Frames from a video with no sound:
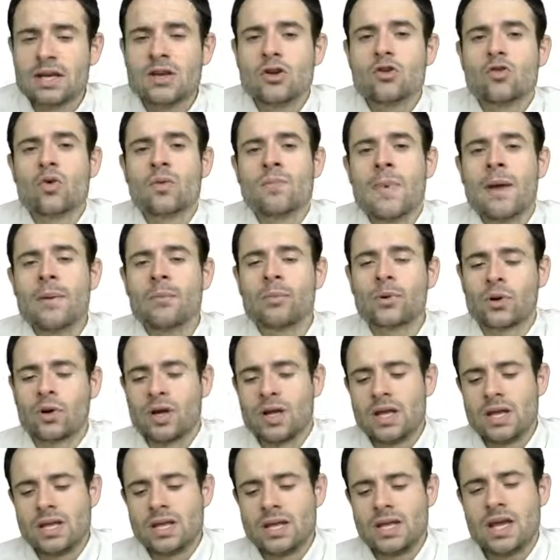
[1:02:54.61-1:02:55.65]
Remember,
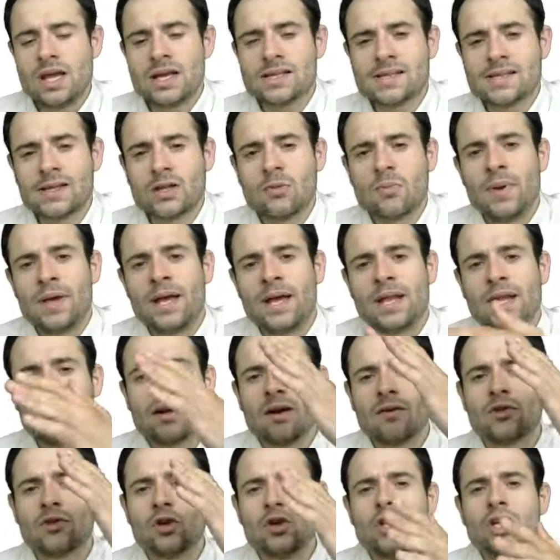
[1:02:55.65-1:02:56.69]
he is at the beginning
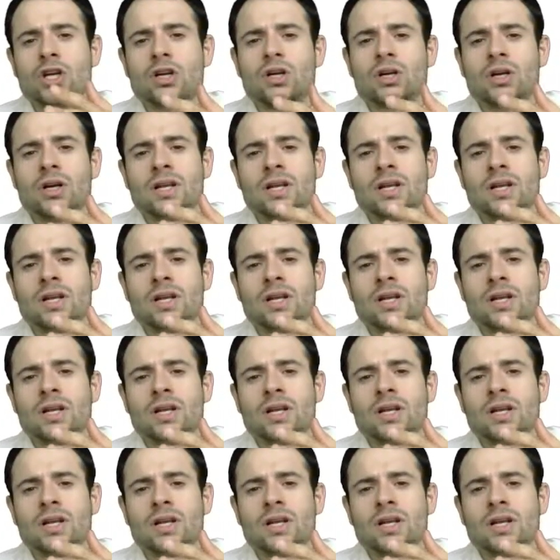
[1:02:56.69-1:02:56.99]
of the year.